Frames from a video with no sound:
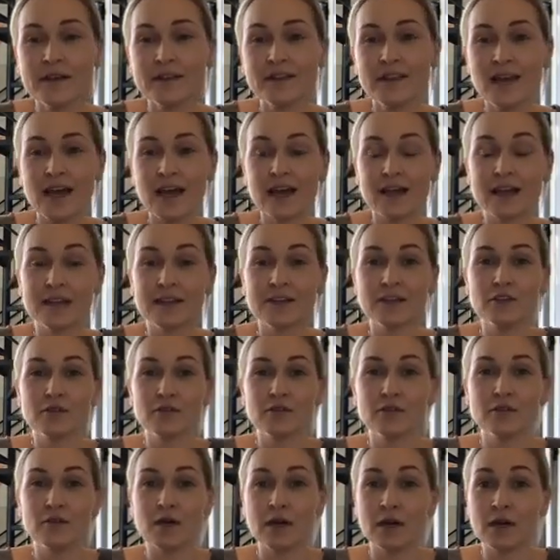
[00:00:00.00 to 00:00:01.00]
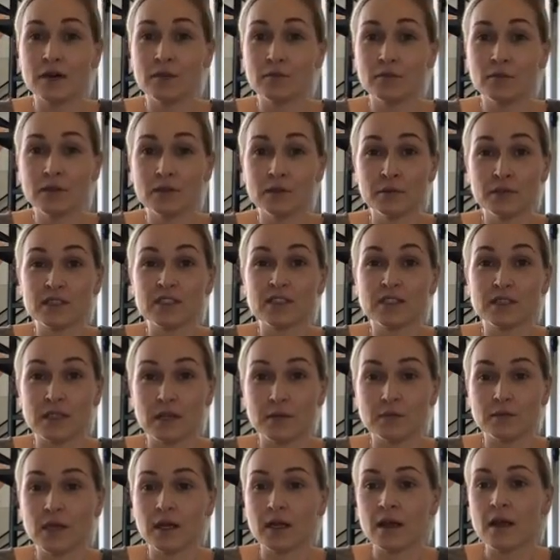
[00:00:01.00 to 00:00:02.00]
that can do pretty much the
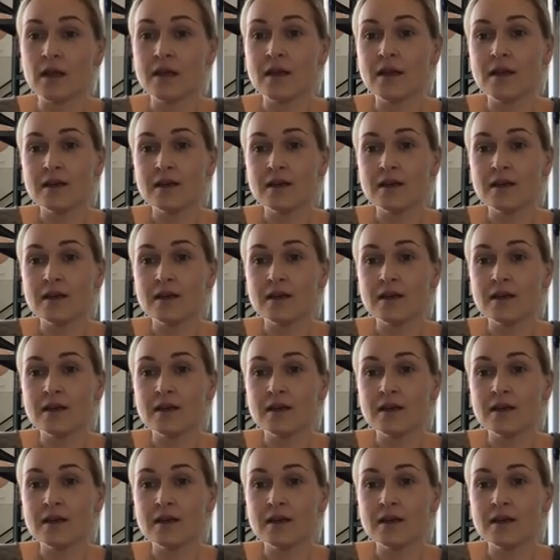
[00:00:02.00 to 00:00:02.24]
same thing.